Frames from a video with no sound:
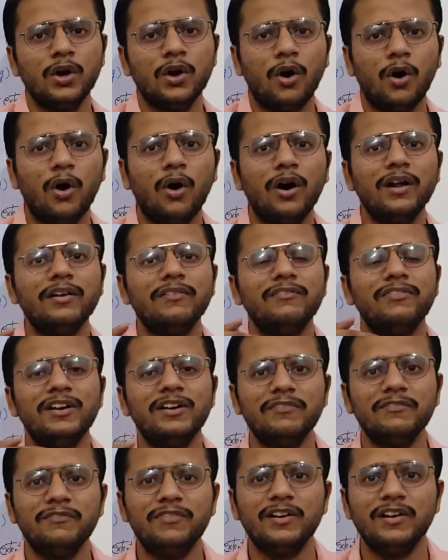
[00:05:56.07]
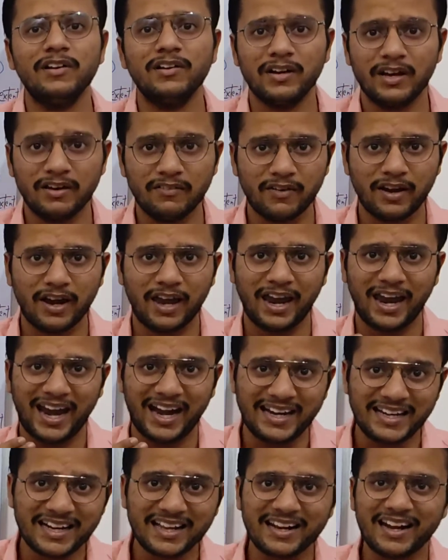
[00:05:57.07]
or will give
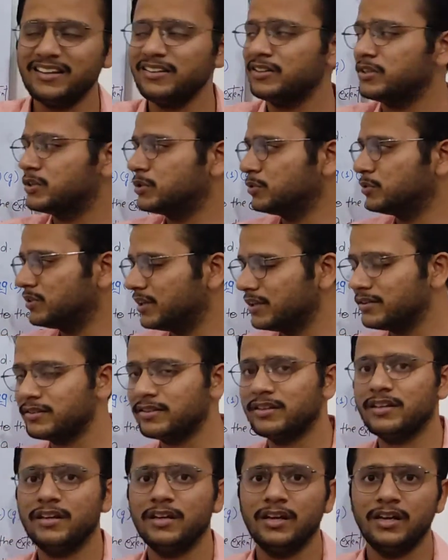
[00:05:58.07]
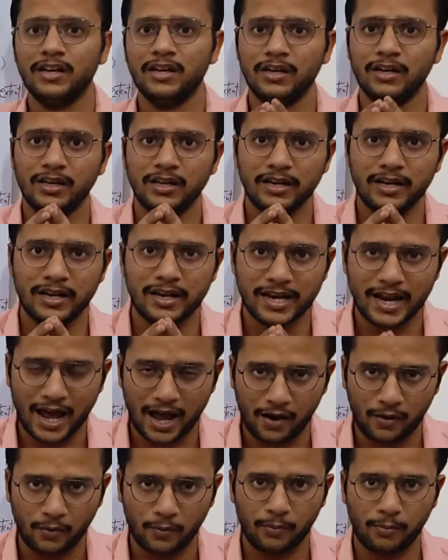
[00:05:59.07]
hindrance to this.
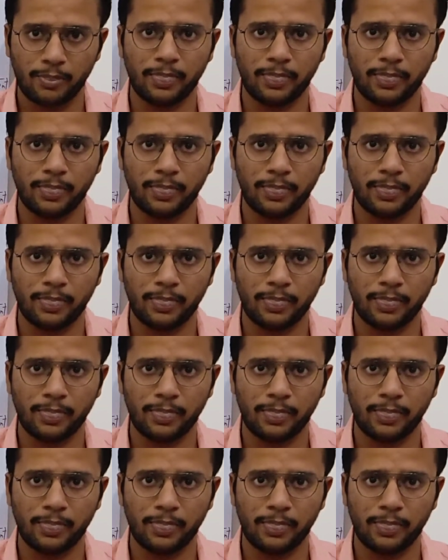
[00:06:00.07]
Now,